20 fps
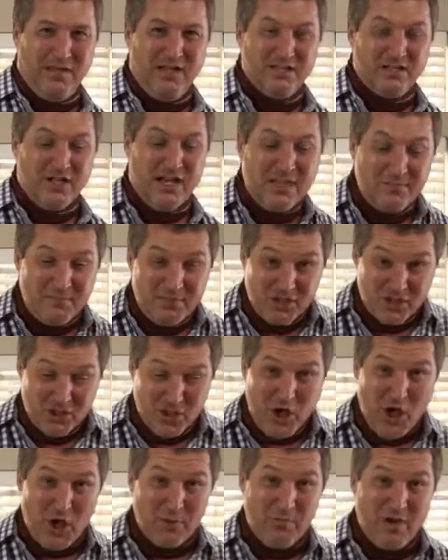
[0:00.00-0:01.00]
So let me
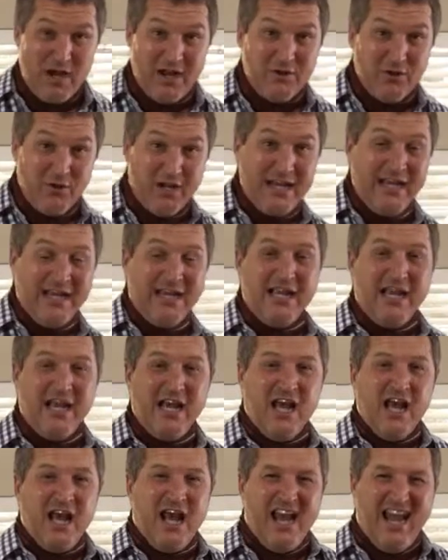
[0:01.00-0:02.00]
start by doing
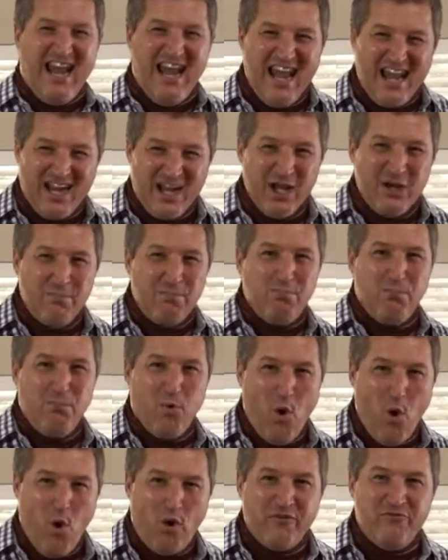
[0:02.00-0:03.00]
a lekker
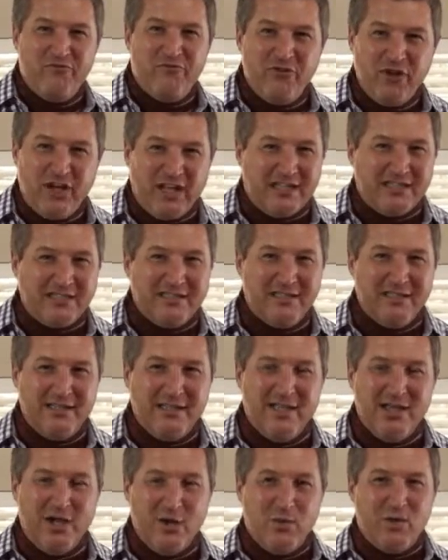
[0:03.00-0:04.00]
pork fillet
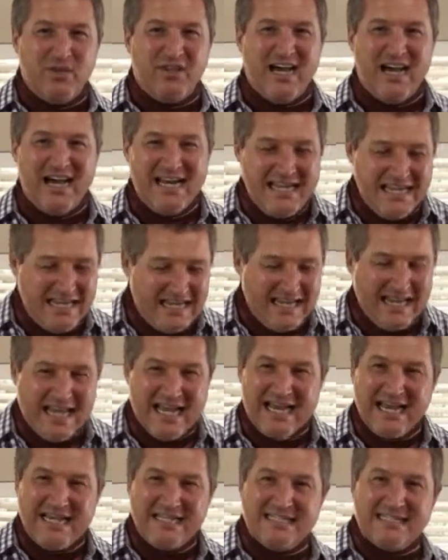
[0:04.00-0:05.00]
with honey
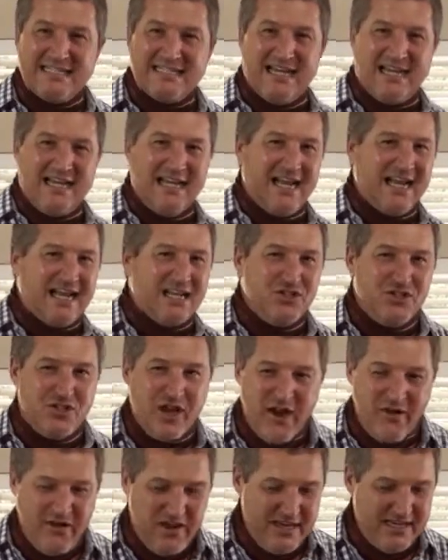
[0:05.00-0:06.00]
glaze and lekker
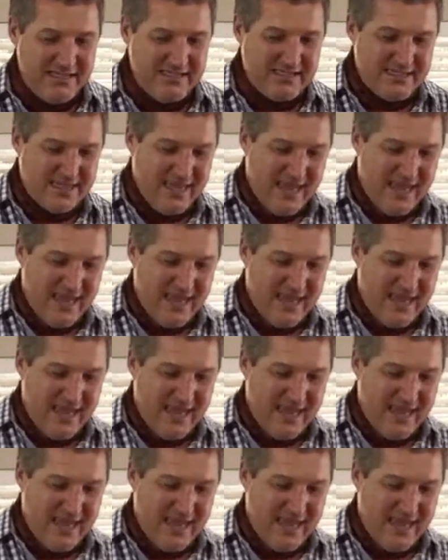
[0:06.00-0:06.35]
cherries.